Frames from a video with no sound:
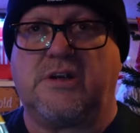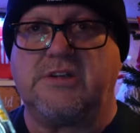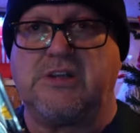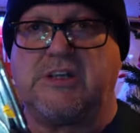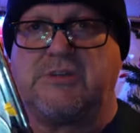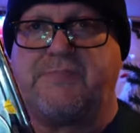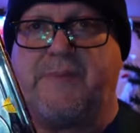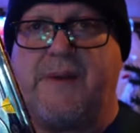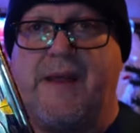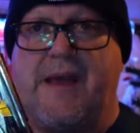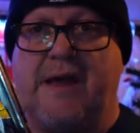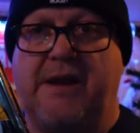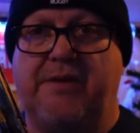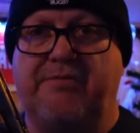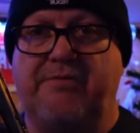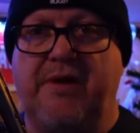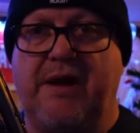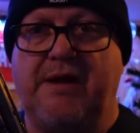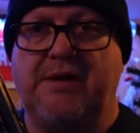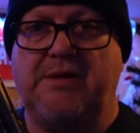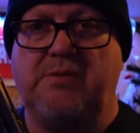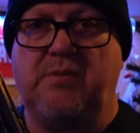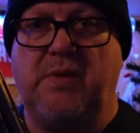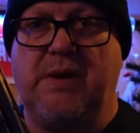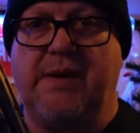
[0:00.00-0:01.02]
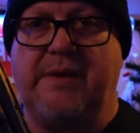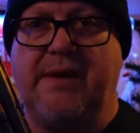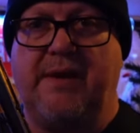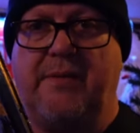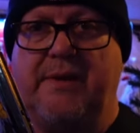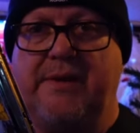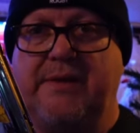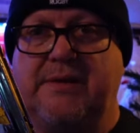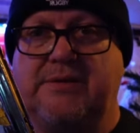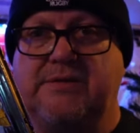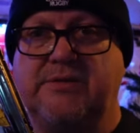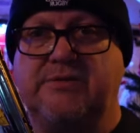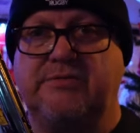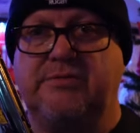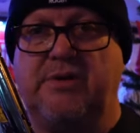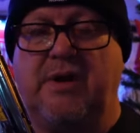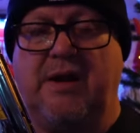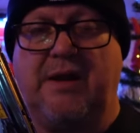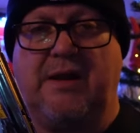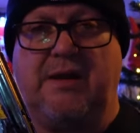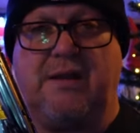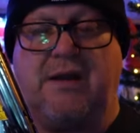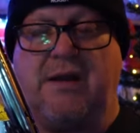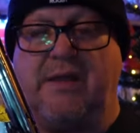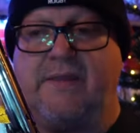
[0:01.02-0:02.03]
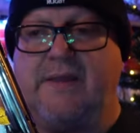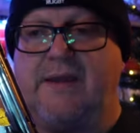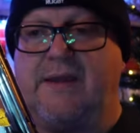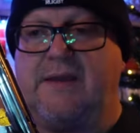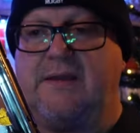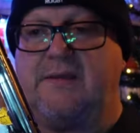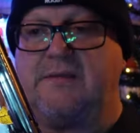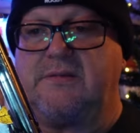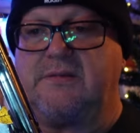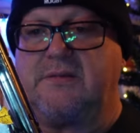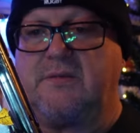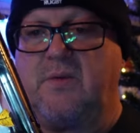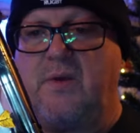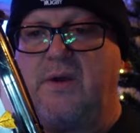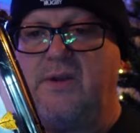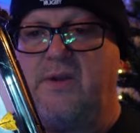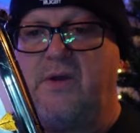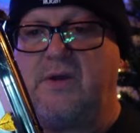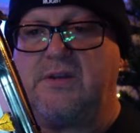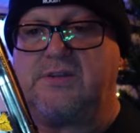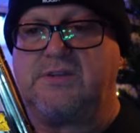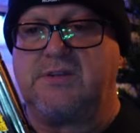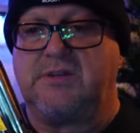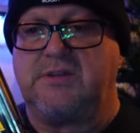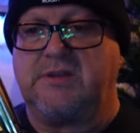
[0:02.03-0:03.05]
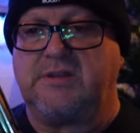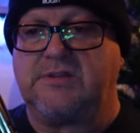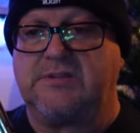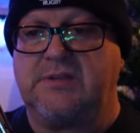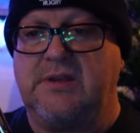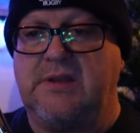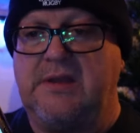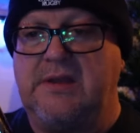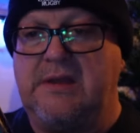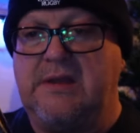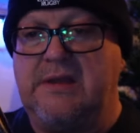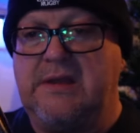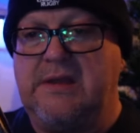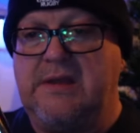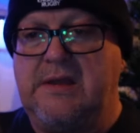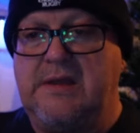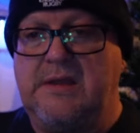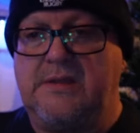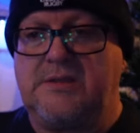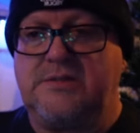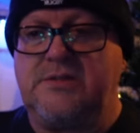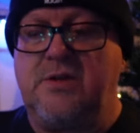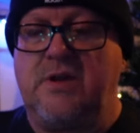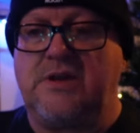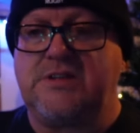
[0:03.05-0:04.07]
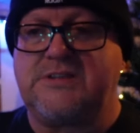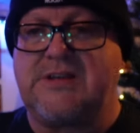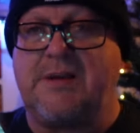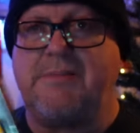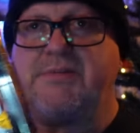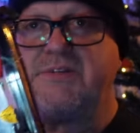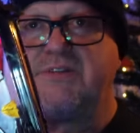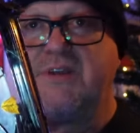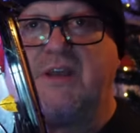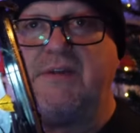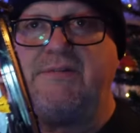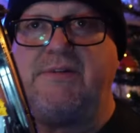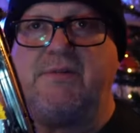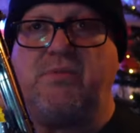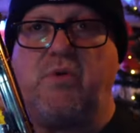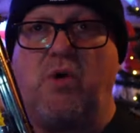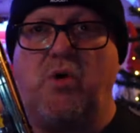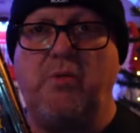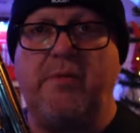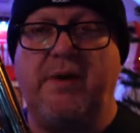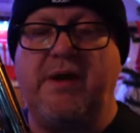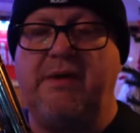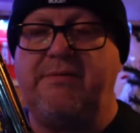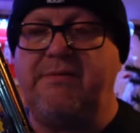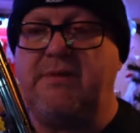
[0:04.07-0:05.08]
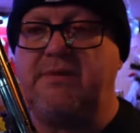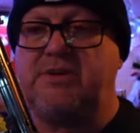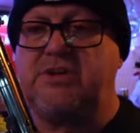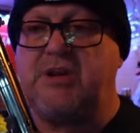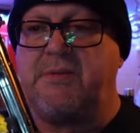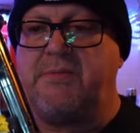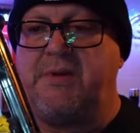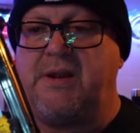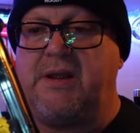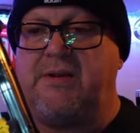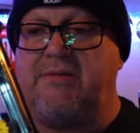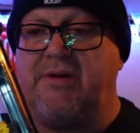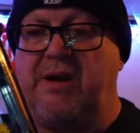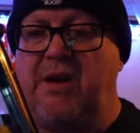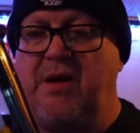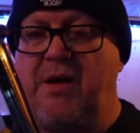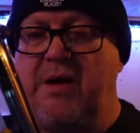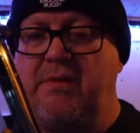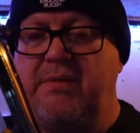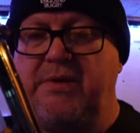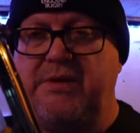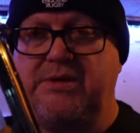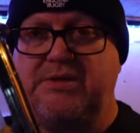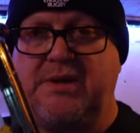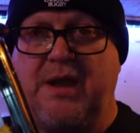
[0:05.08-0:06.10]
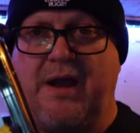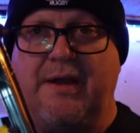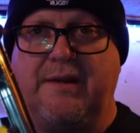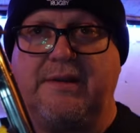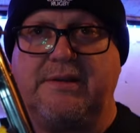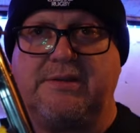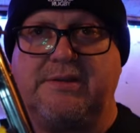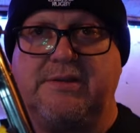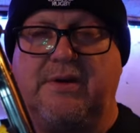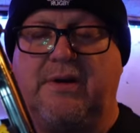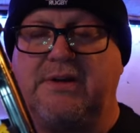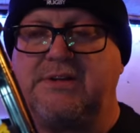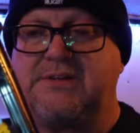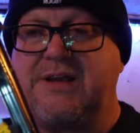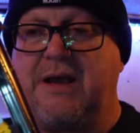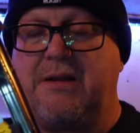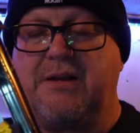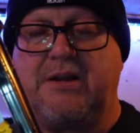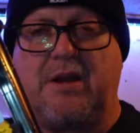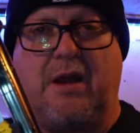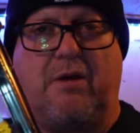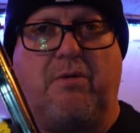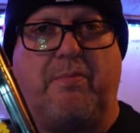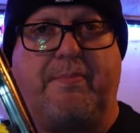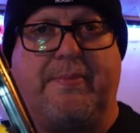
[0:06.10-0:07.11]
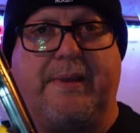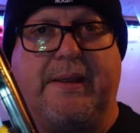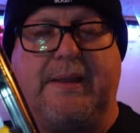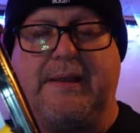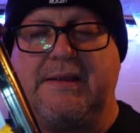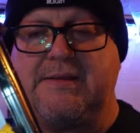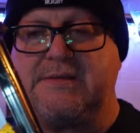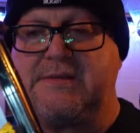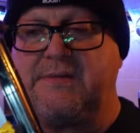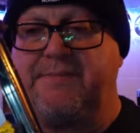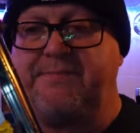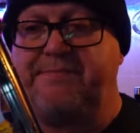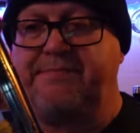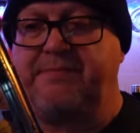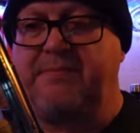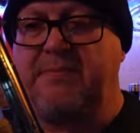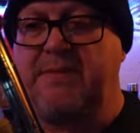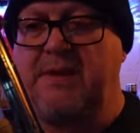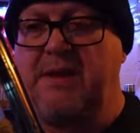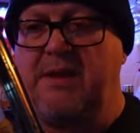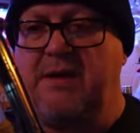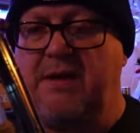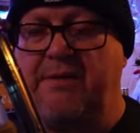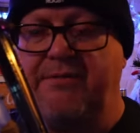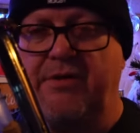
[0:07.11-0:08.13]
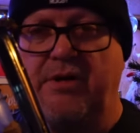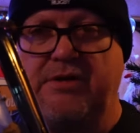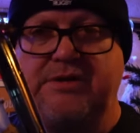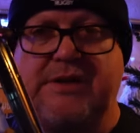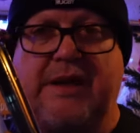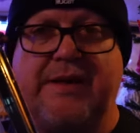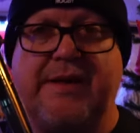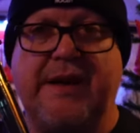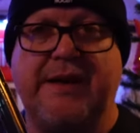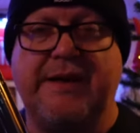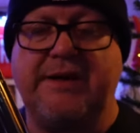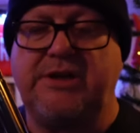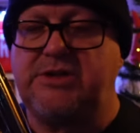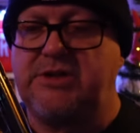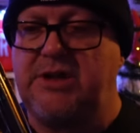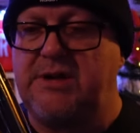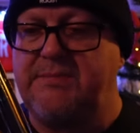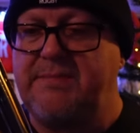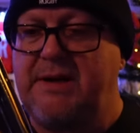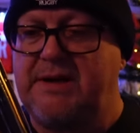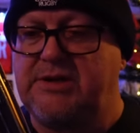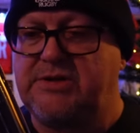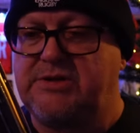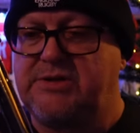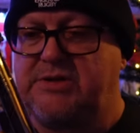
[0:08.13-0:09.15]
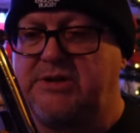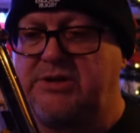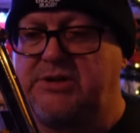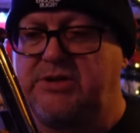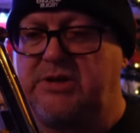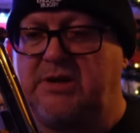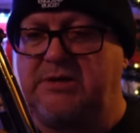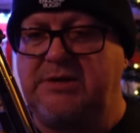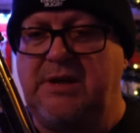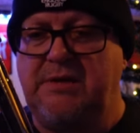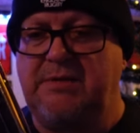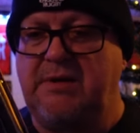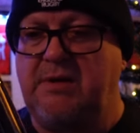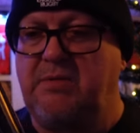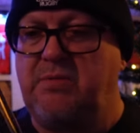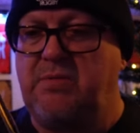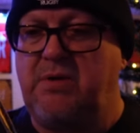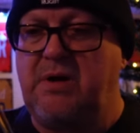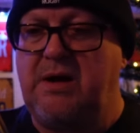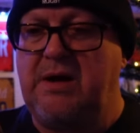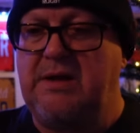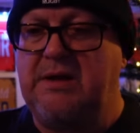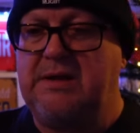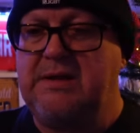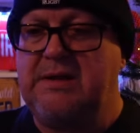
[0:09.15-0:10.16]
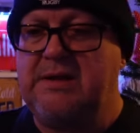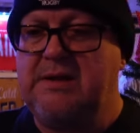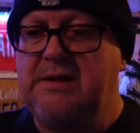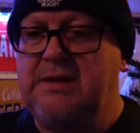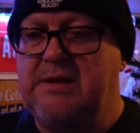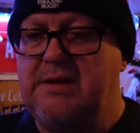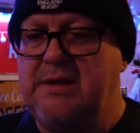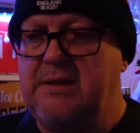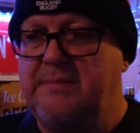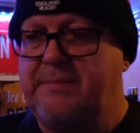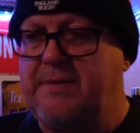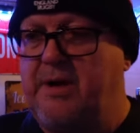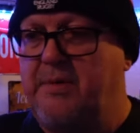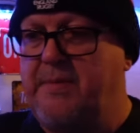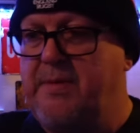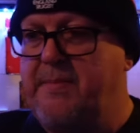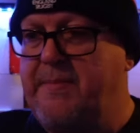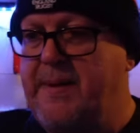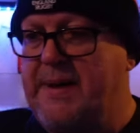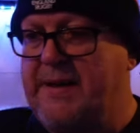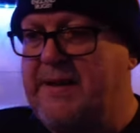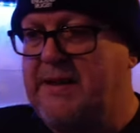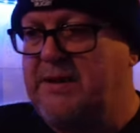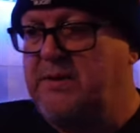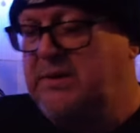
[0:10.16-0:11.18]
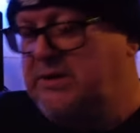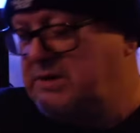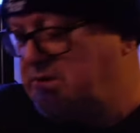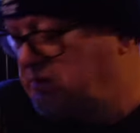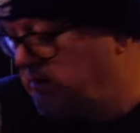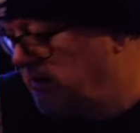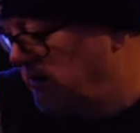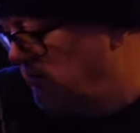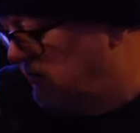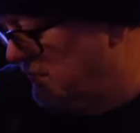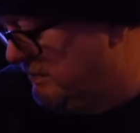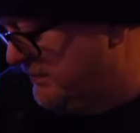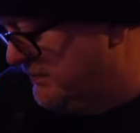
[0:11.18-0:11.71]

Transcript: I that been out in the rain and wet, that one. That's all right. I like that. It's quite nice. It's, it's nice summer's evening, warm evening, chimney we light with this going. It's nice. Couple of cold beers. I've not done that this year much. This year. I don't know why. I'll be back into it soon.